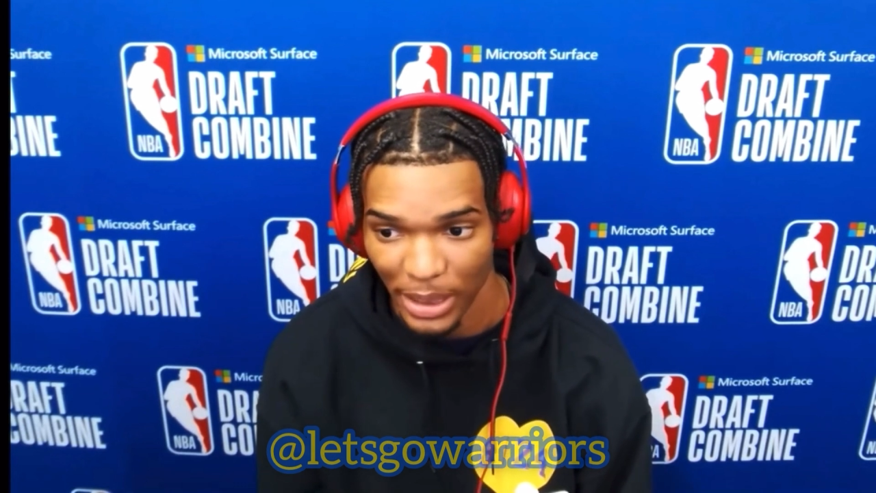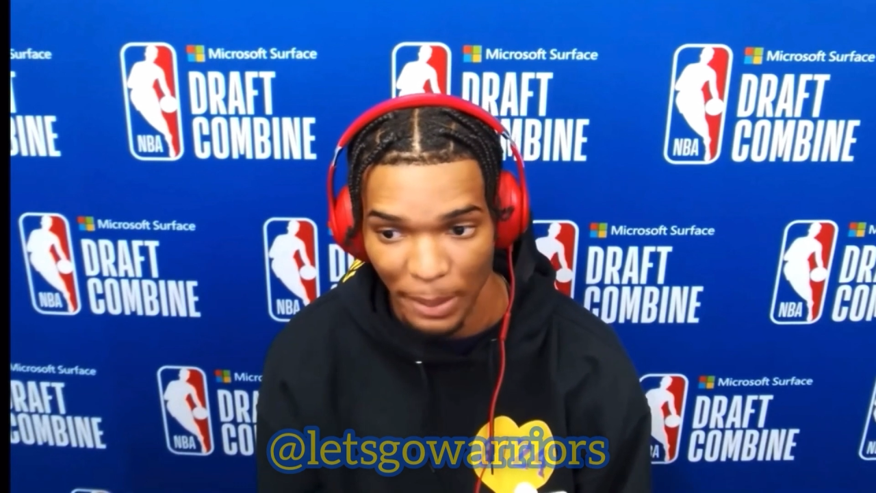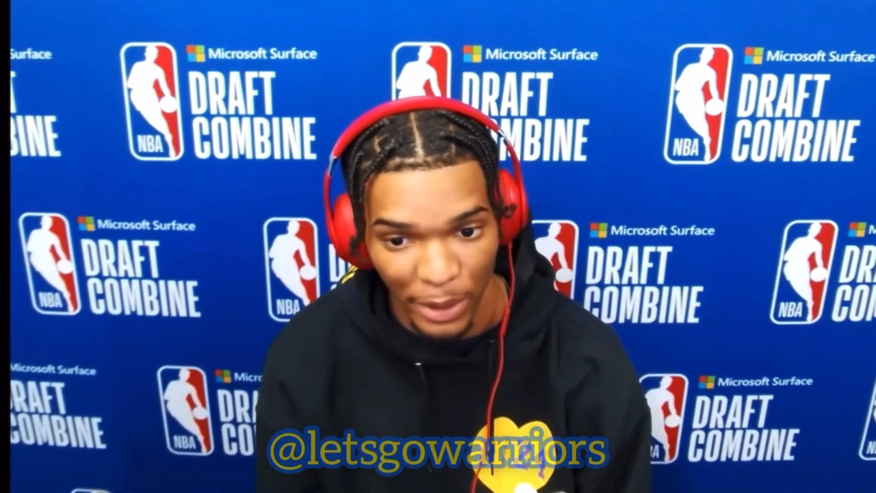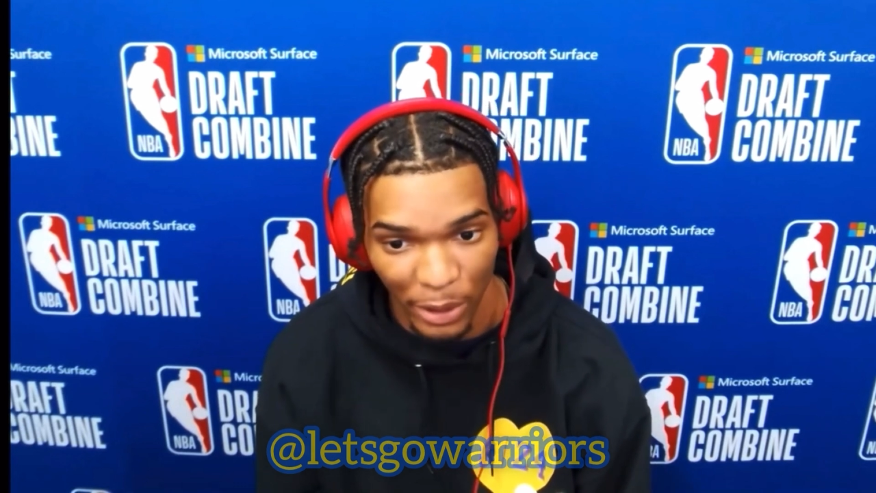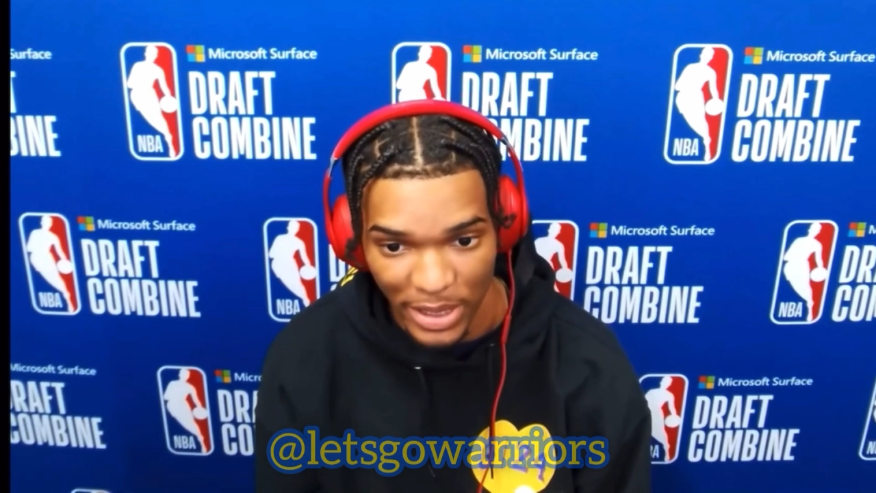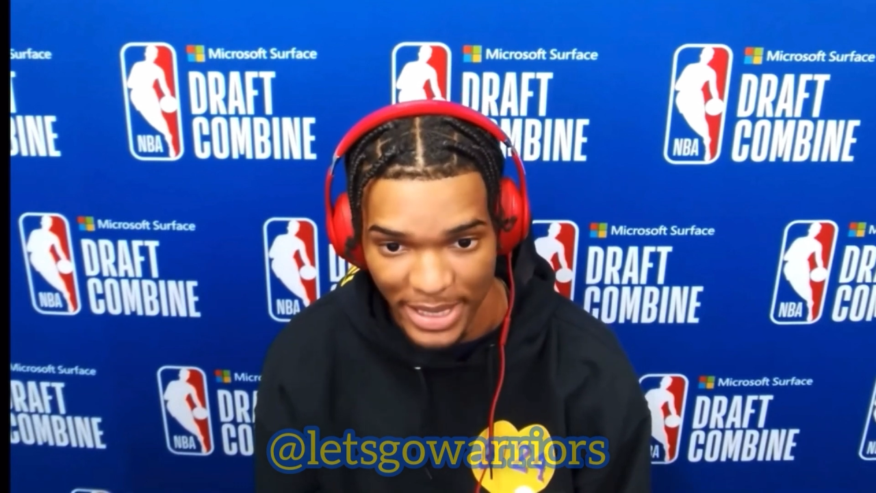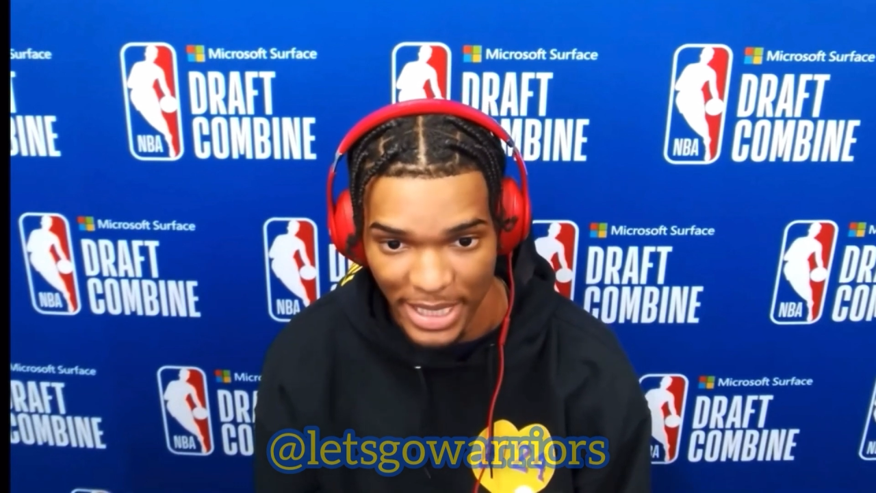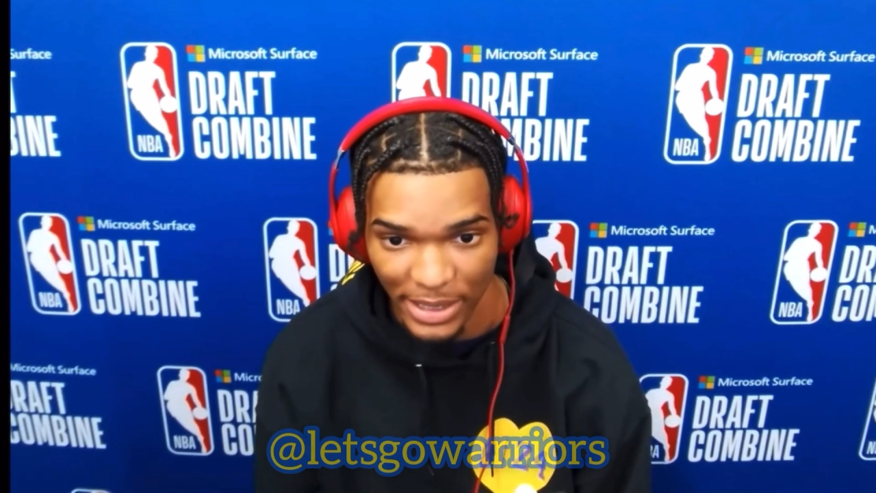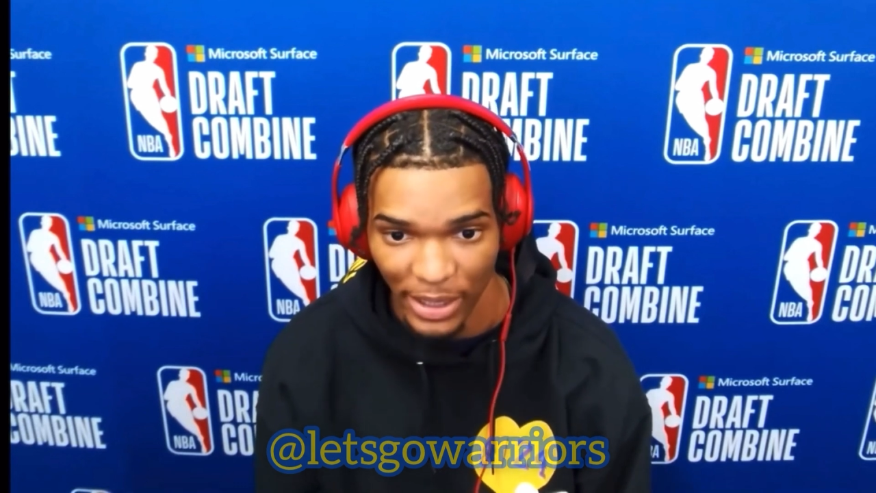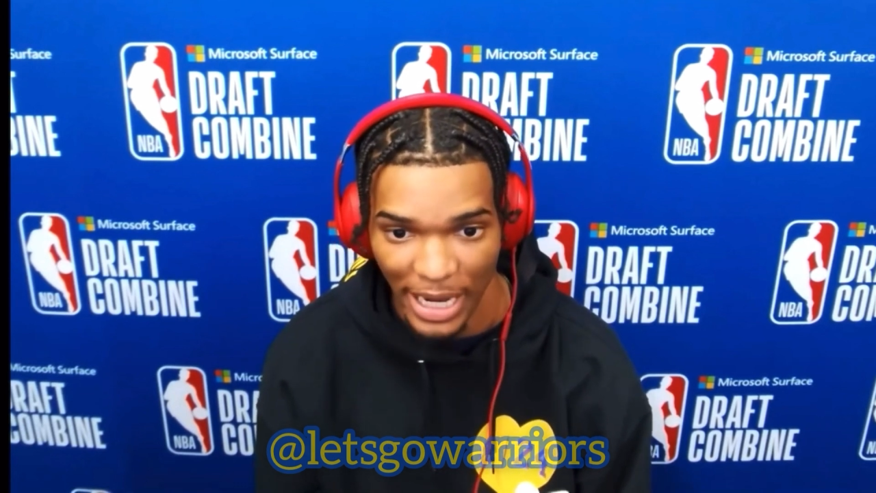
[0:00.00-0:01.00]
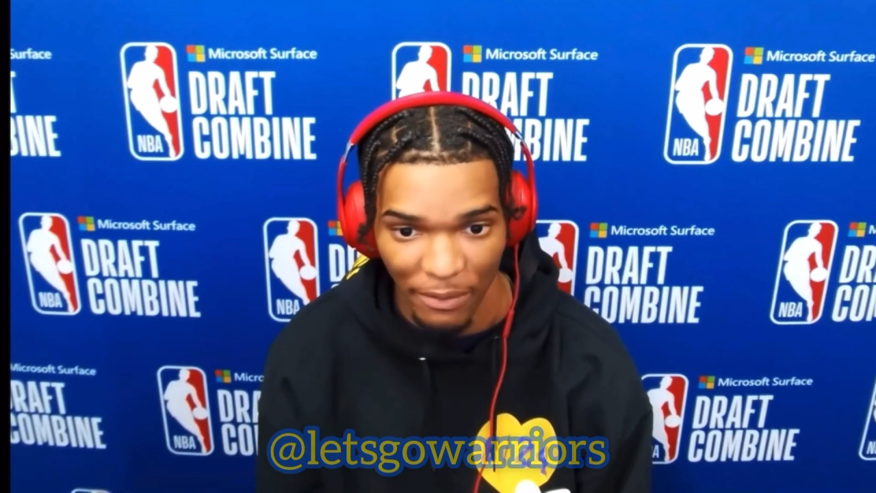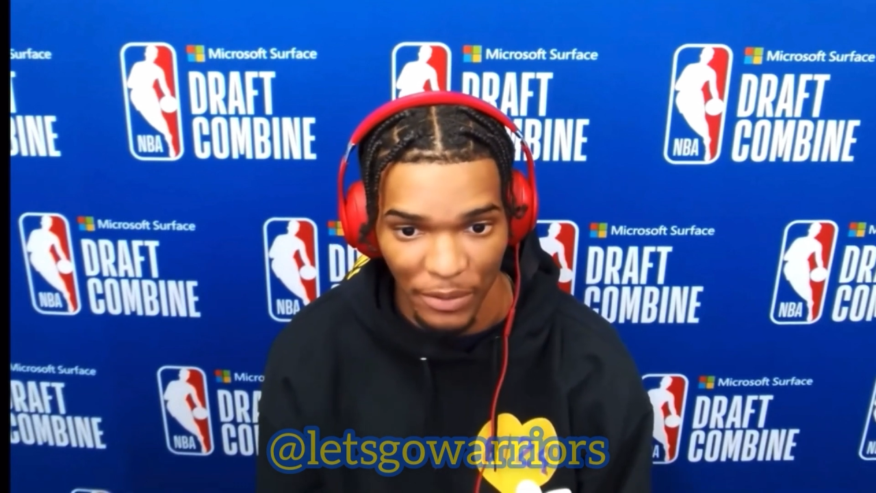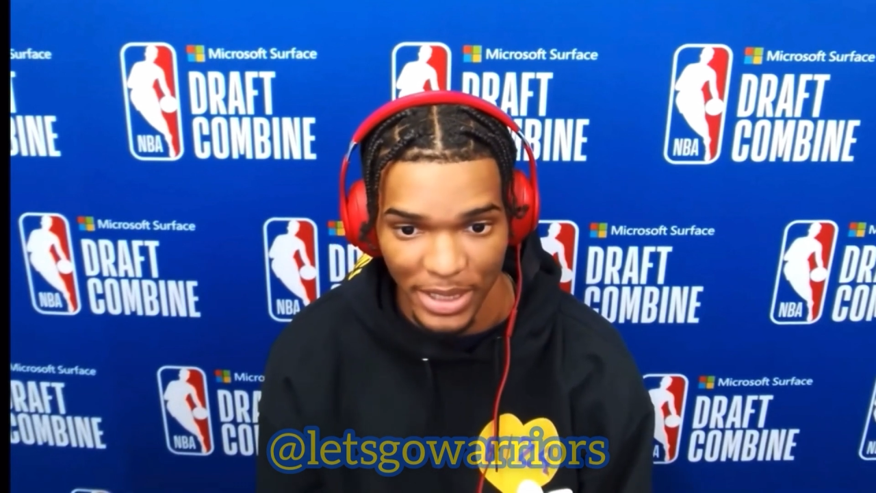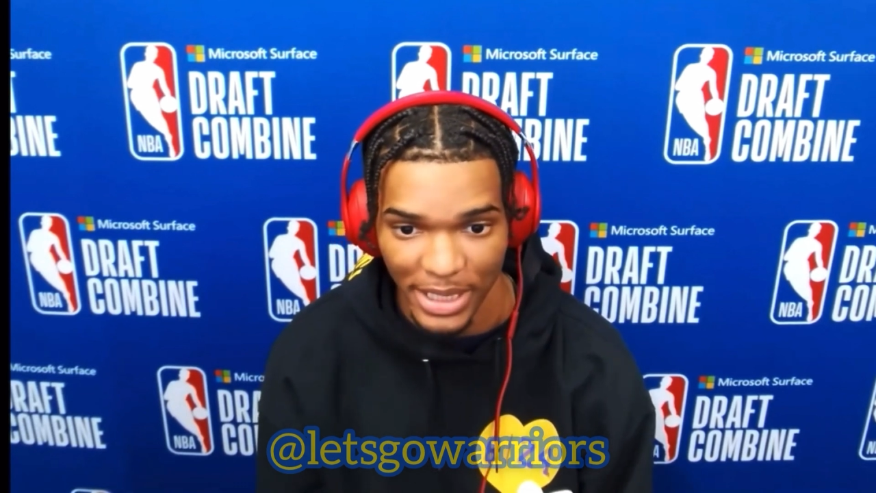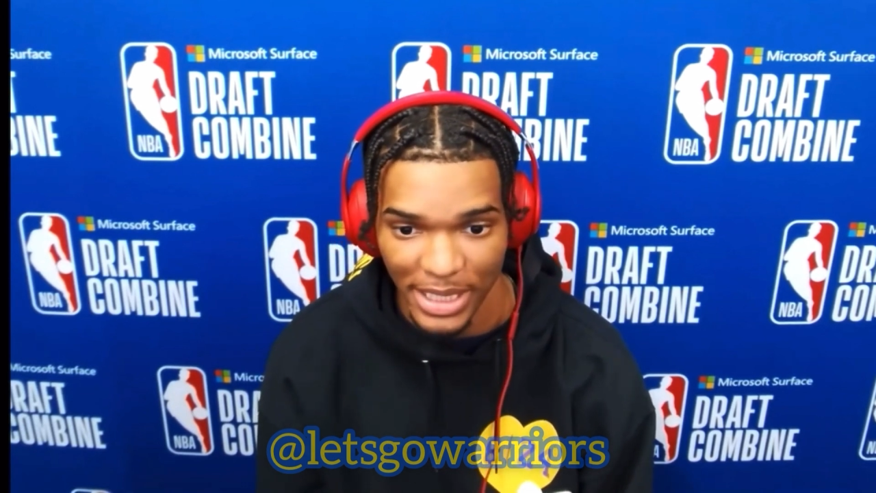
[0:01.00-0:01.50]
the middle of the season or after
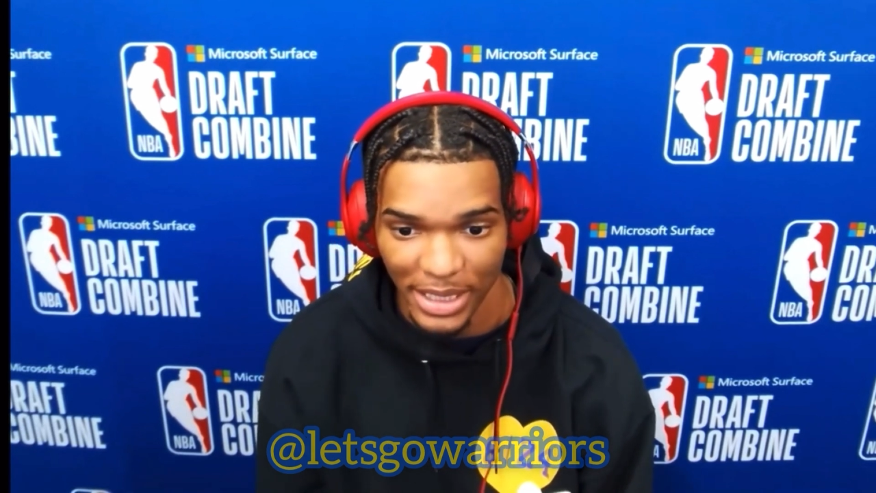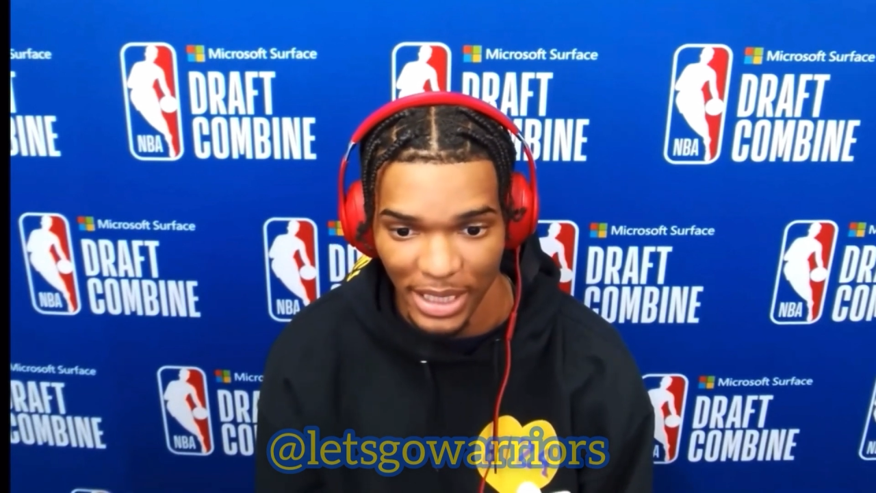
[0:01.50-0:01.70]
the season.